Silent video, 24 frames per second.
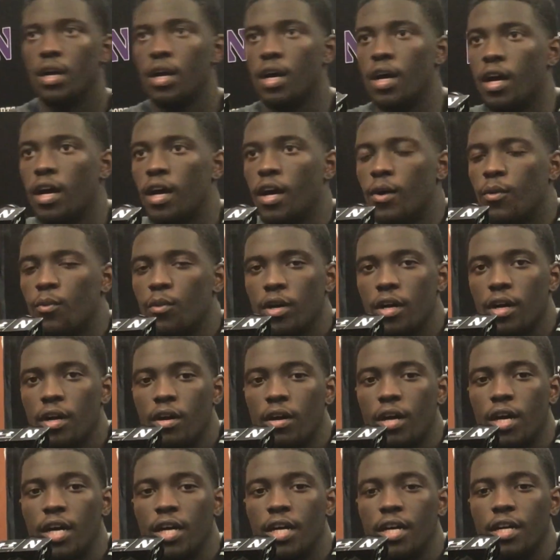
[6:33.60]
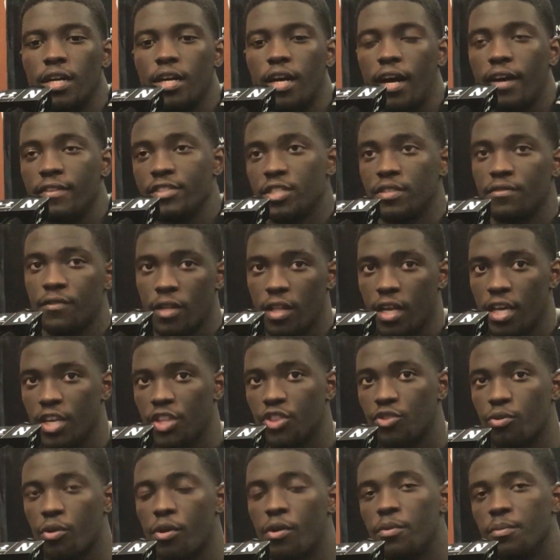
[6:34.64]
Uh, well, uh, I just felt like he
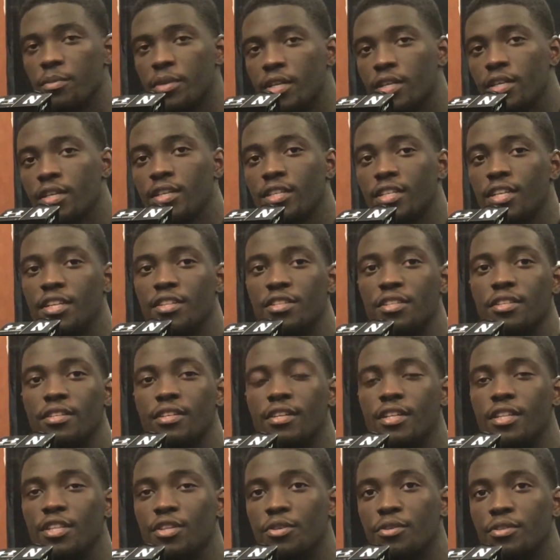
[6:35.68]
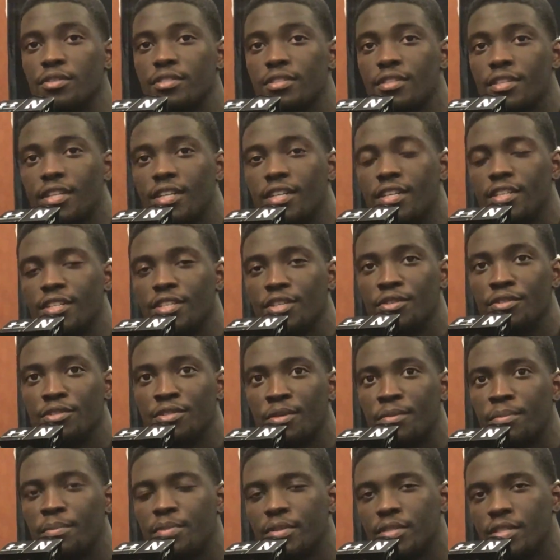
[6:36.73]
thrown me into a leadership, uh,
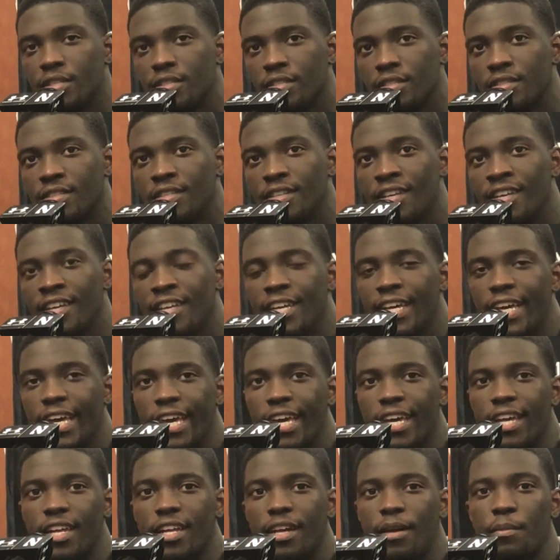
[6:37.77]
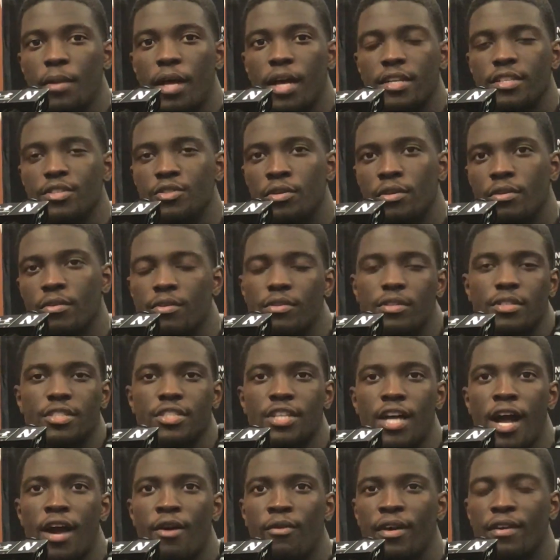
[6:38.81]
leadership position, and I'm not, you know, going to
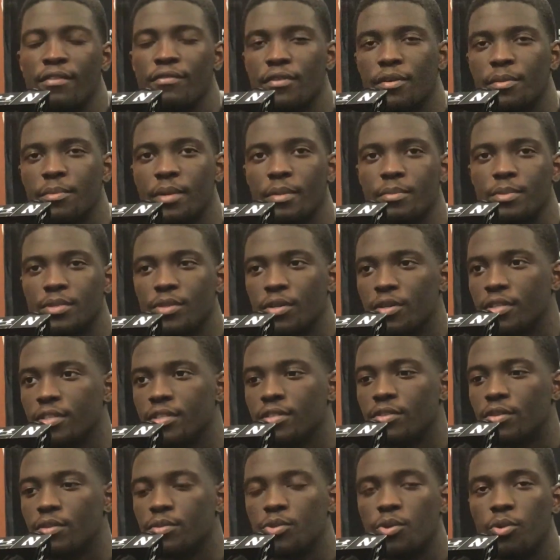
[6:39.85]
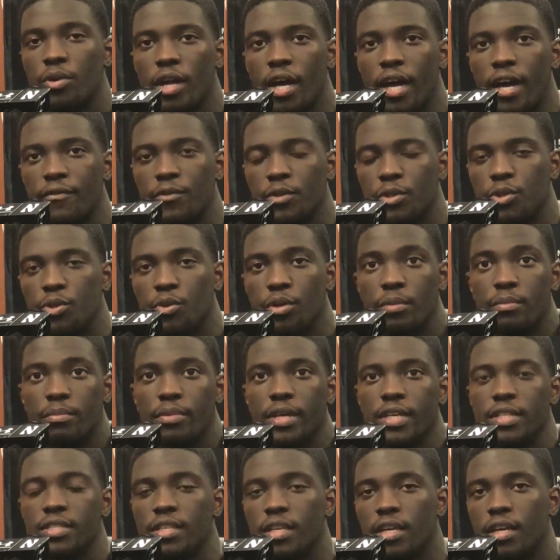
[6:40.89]
shy away from it. I'm just going to, you know, do what I have to do,
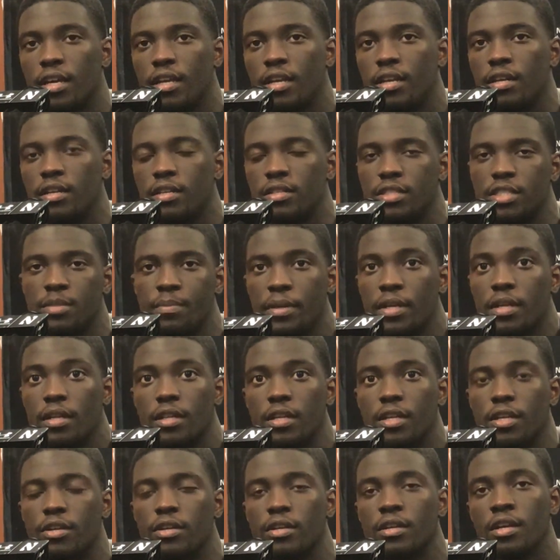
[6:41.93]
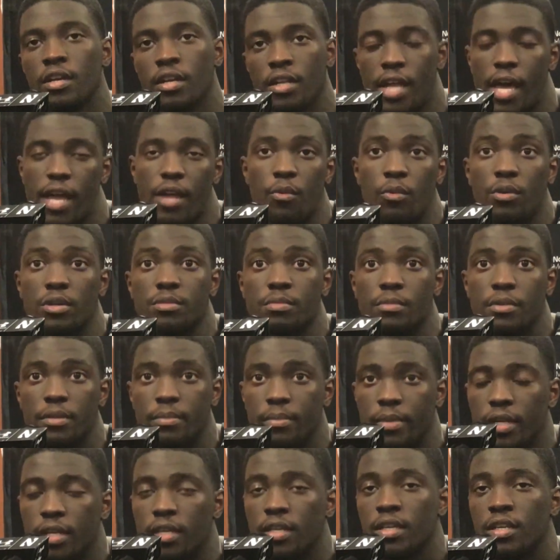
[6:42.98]
embrace it, and uh, just be the leader that he wants me to
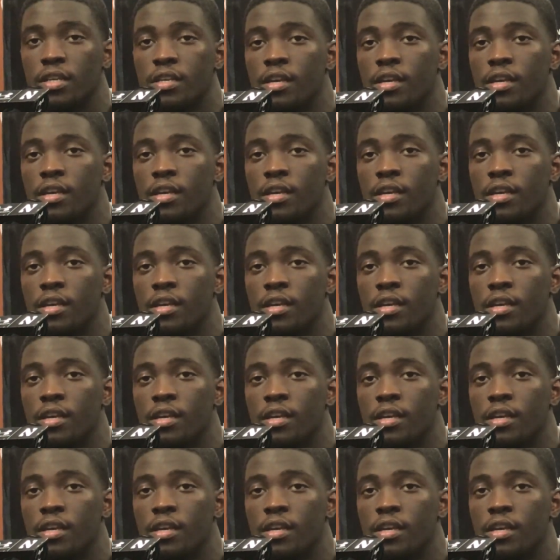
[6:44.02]
be.